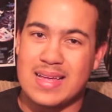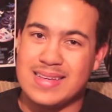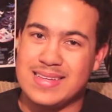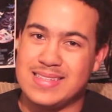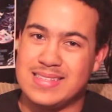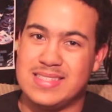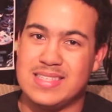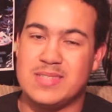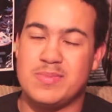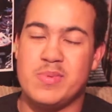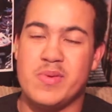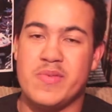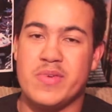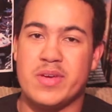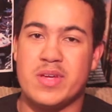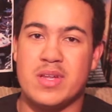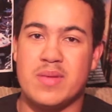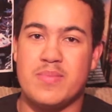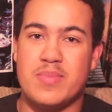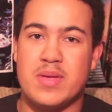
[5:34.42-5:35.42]
is this movie
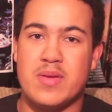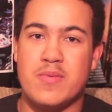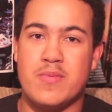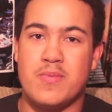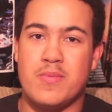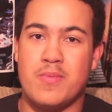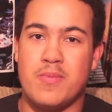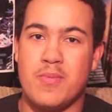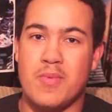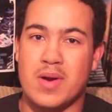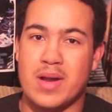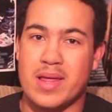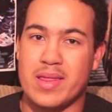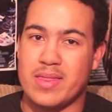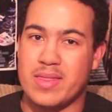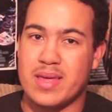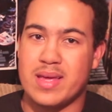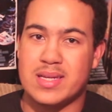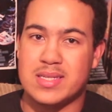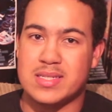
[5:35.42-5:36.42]
going to be what I
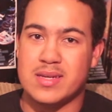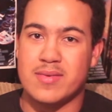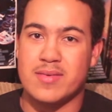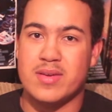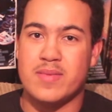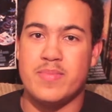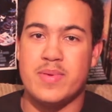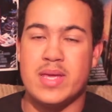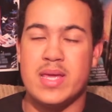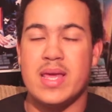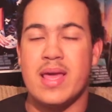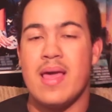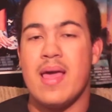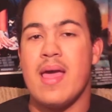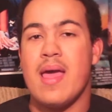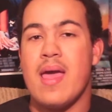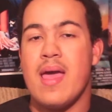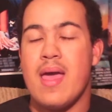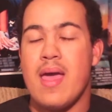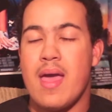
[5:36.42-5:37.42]
think it's going to be?
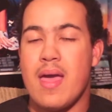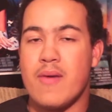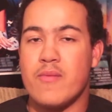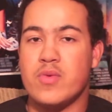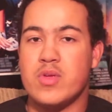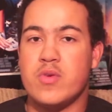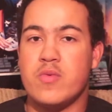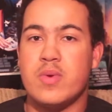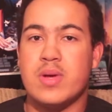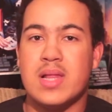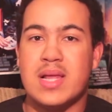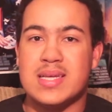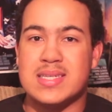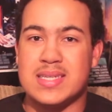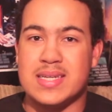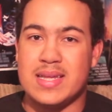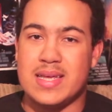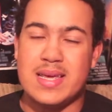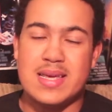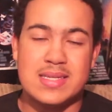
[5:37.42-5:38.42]
And when you realize
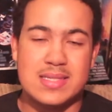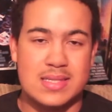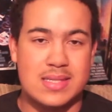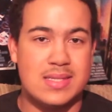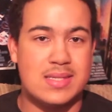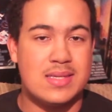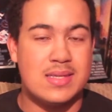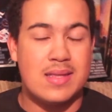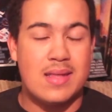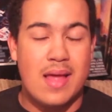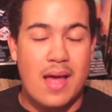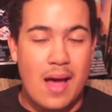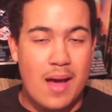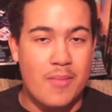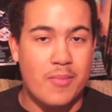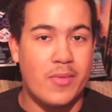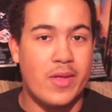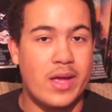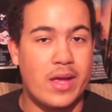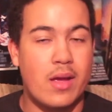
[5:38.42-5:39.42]
it isn't,
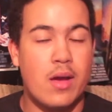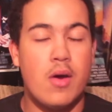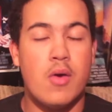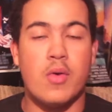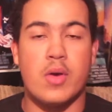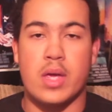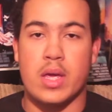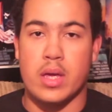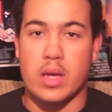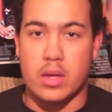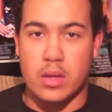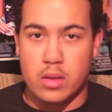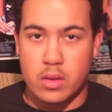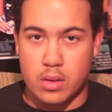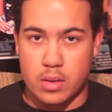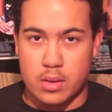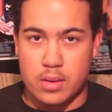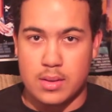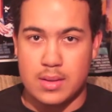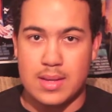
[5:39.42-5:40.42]
I'm like, okay,
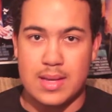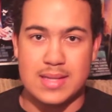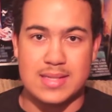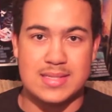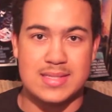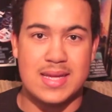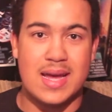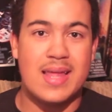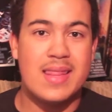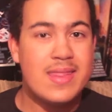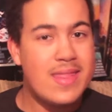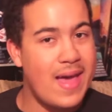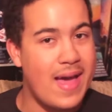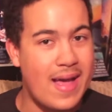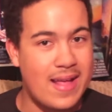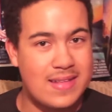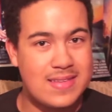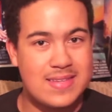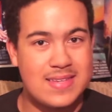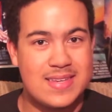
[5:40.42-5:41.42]
good. It's not
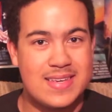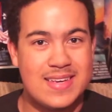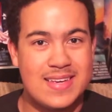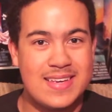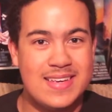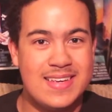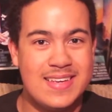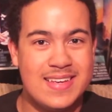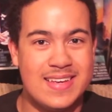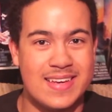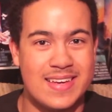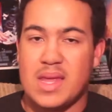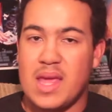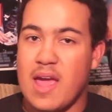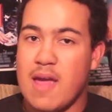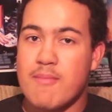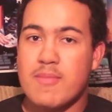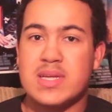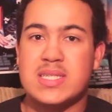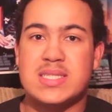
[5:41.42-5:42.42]
that.
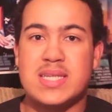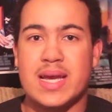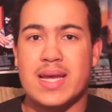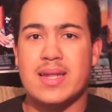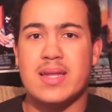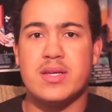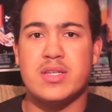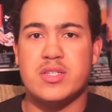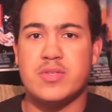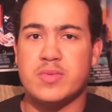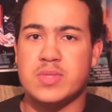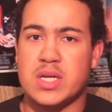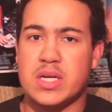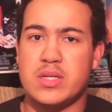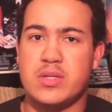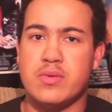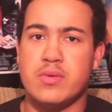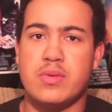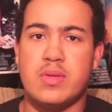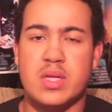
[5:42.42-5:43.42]
And my second issue is I
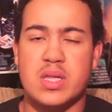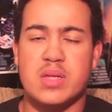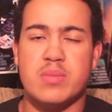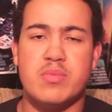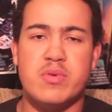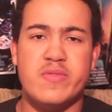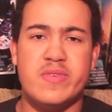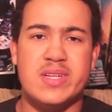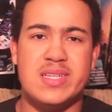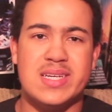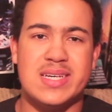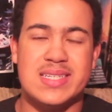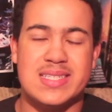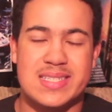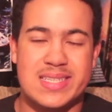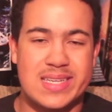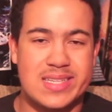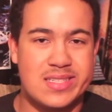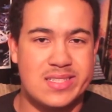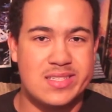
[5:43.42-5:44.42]
do think the movie does
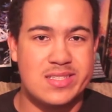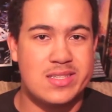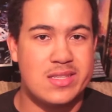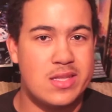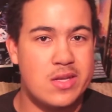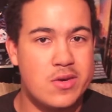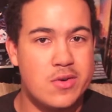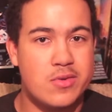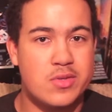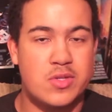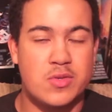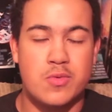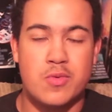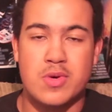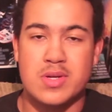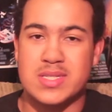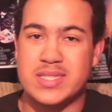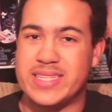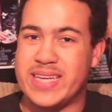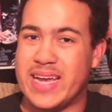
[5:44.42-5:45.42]
get slow
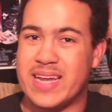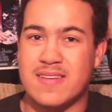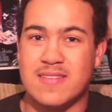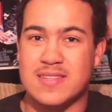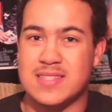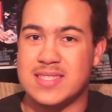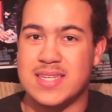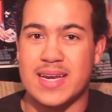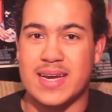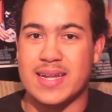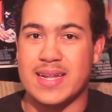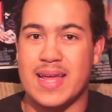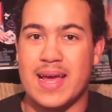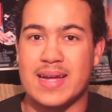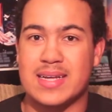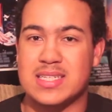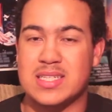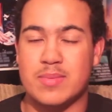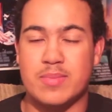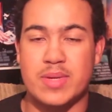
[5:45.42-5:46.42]
towards the end of the second
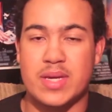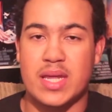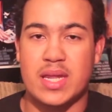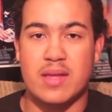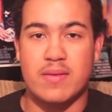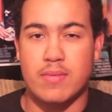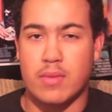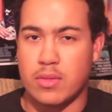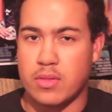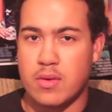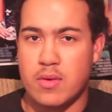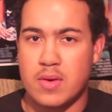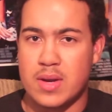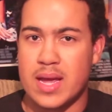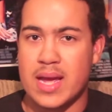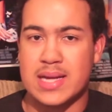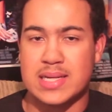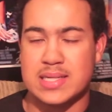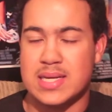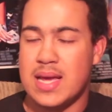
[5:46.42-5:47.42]
act to the beginning of the third
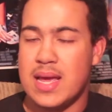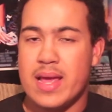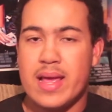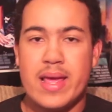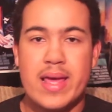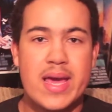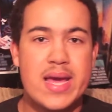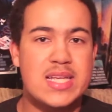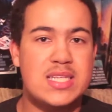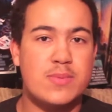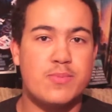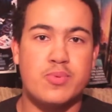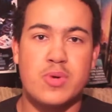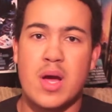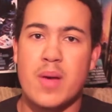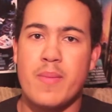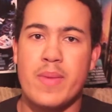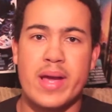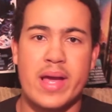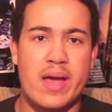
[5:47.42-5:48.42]
act. It's a
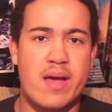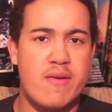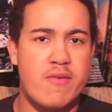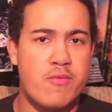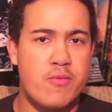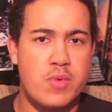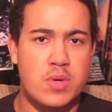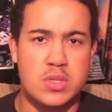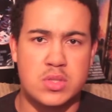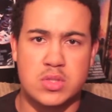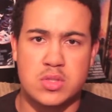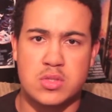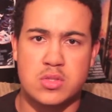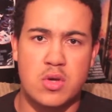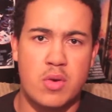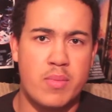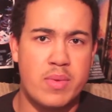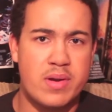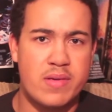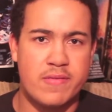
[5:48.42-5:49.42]
problem I have with
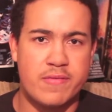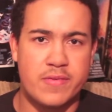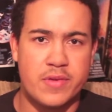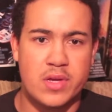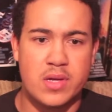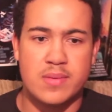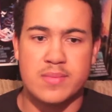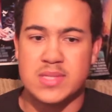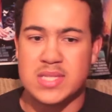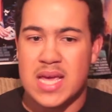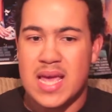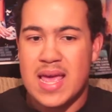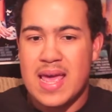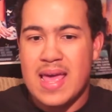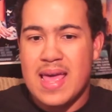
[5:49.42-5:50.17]
so many films.